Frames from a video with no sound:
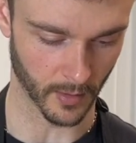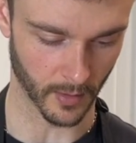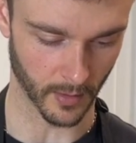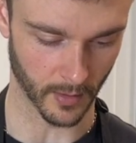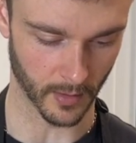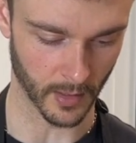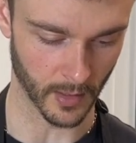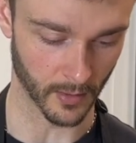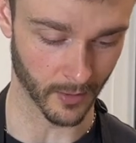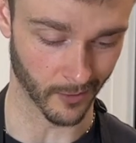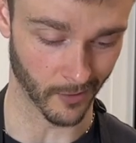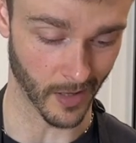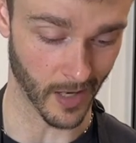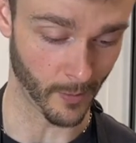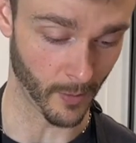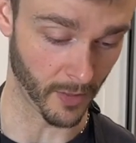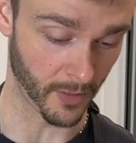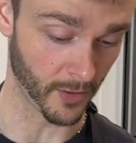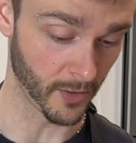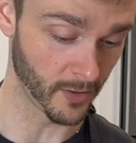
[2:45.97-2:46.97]
either grab
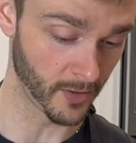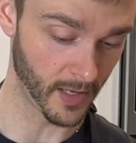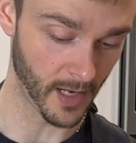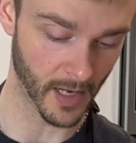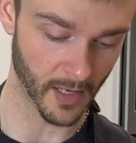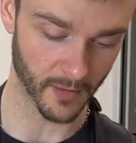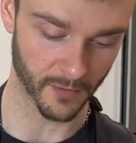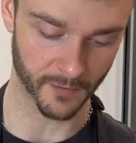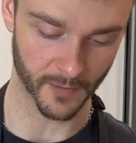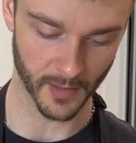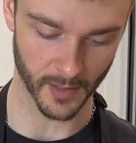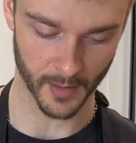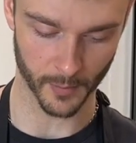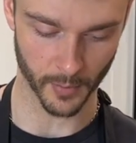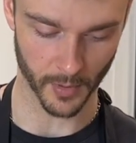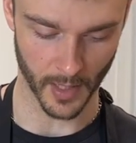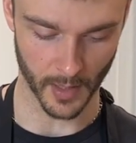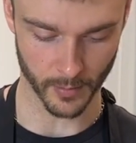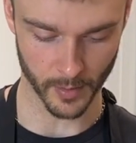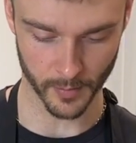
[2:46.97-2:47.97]
a 3rd can of filling
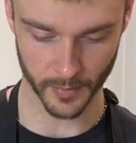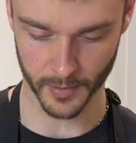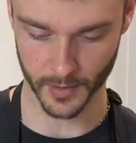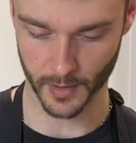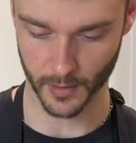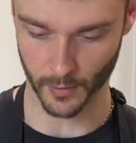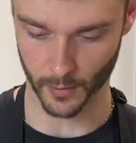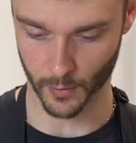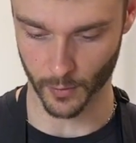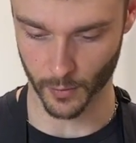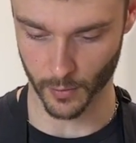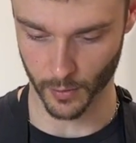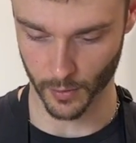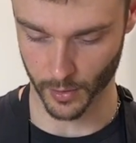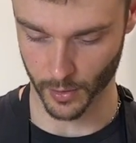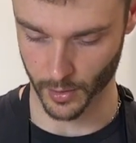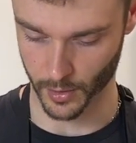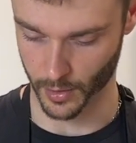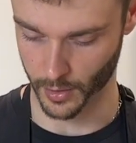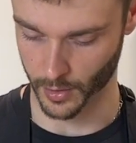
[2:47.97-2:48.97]
probably,
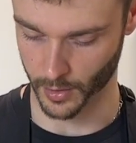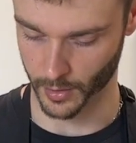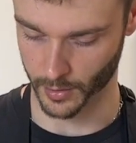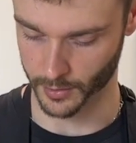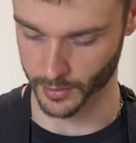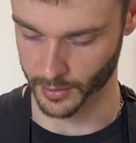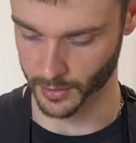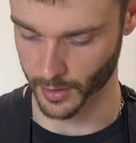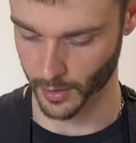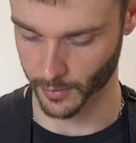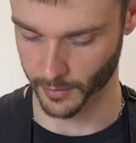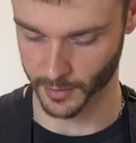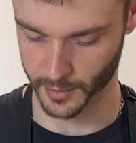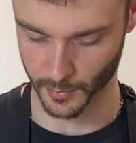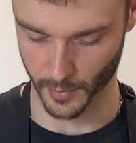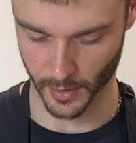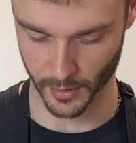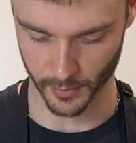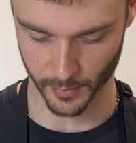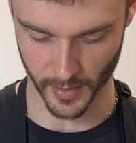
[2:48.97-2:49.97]
or just go with a
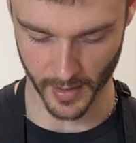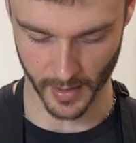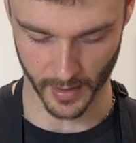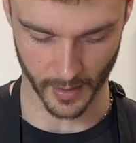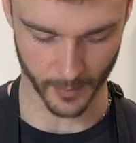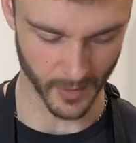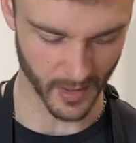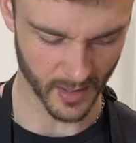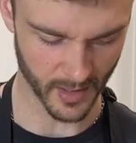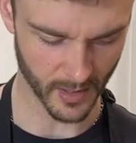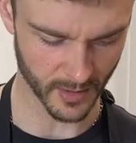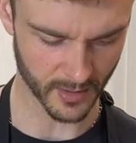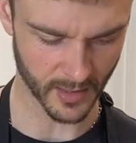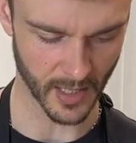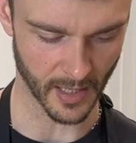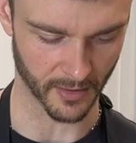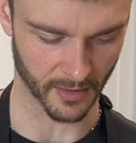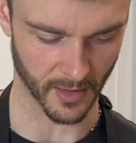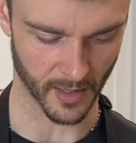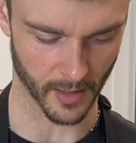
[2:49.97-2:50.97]
smaller pan. I mean, it does
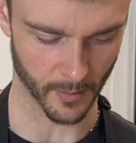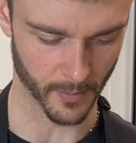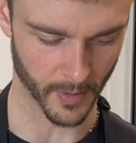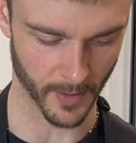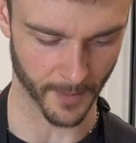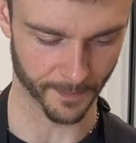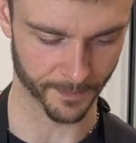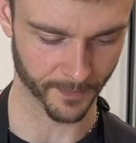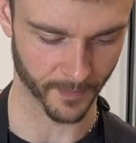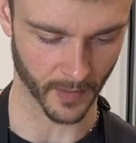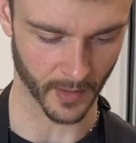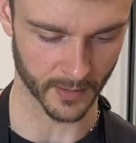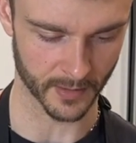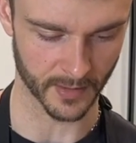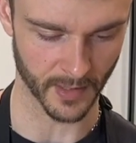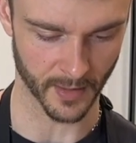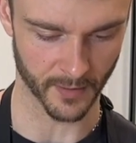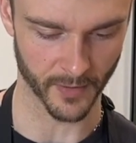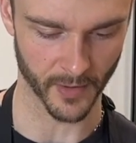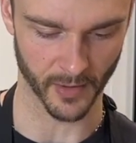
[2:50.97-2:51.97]
get there, but it's
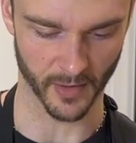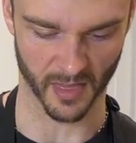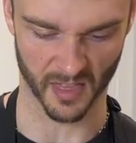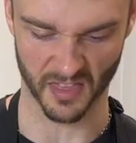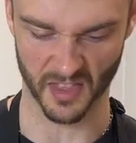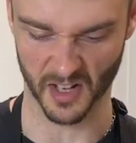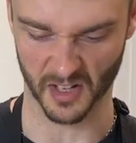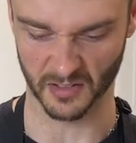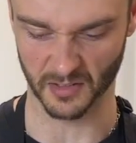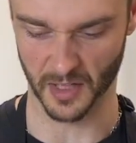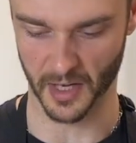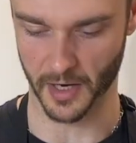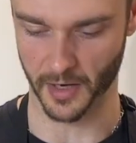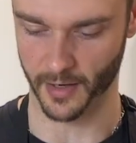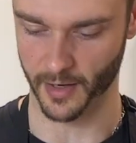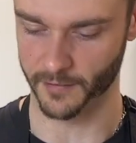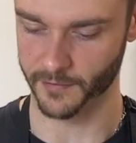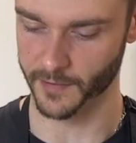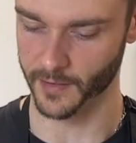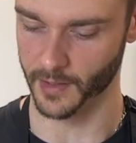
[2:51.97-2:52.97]
not a very thick layer, and
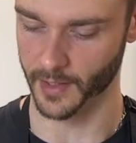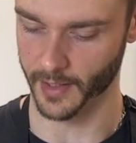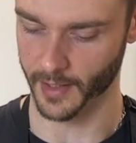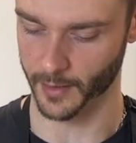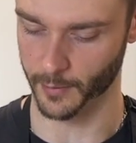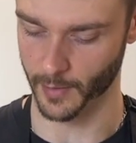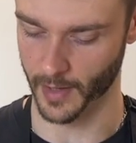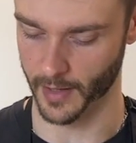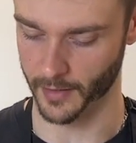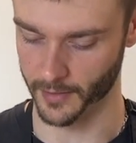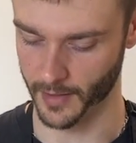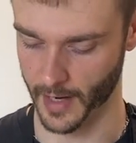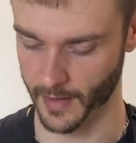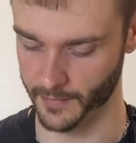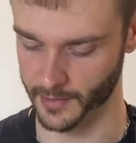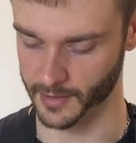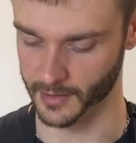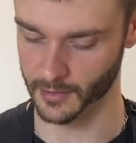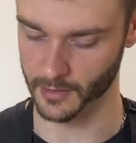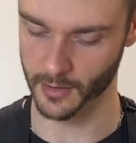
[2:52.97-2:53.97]
I feel like I'd rather have
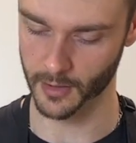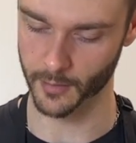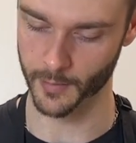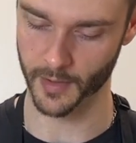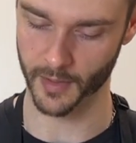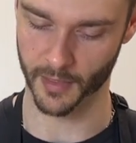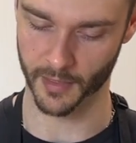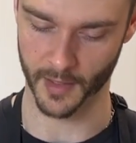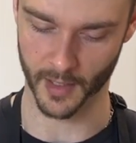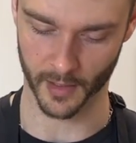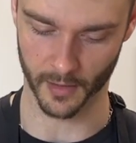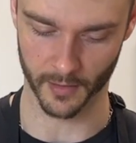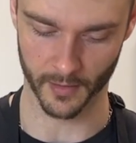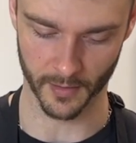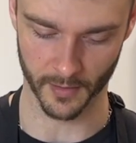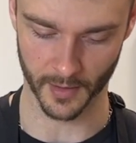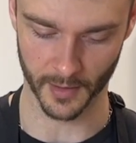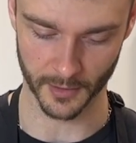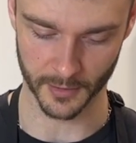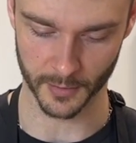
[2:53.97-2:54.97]
this a little bit thicker
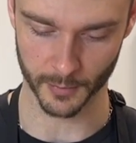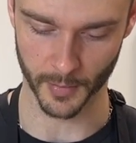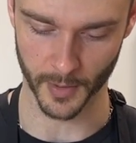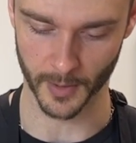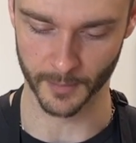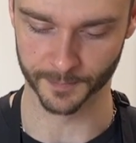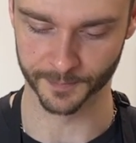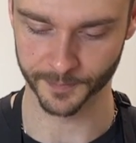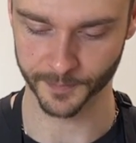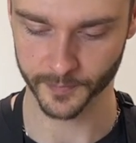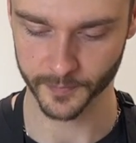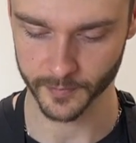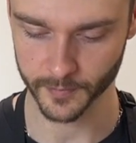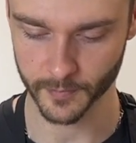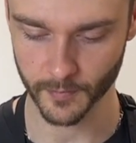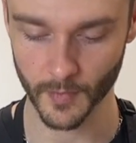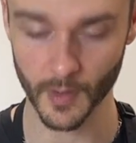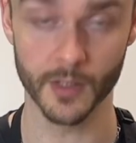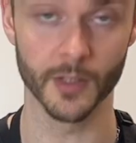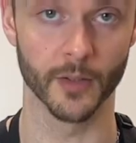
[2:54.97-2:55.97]
than this. But
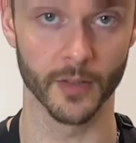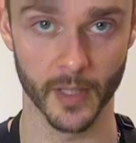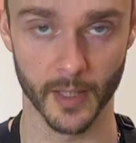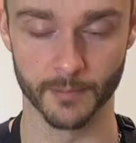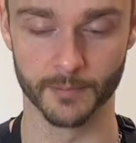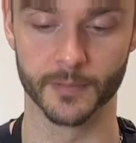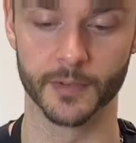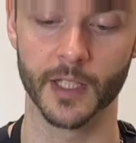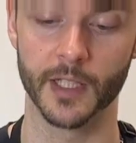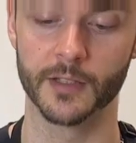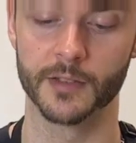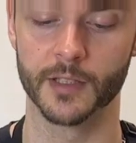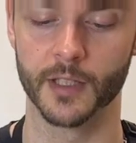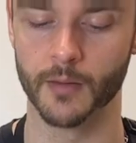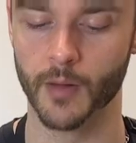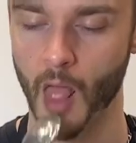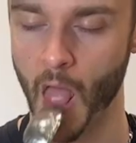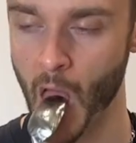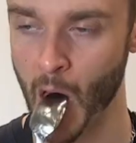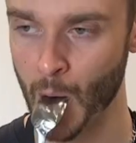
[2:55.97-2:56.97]
so again, taste
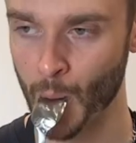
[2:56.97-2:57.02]
it.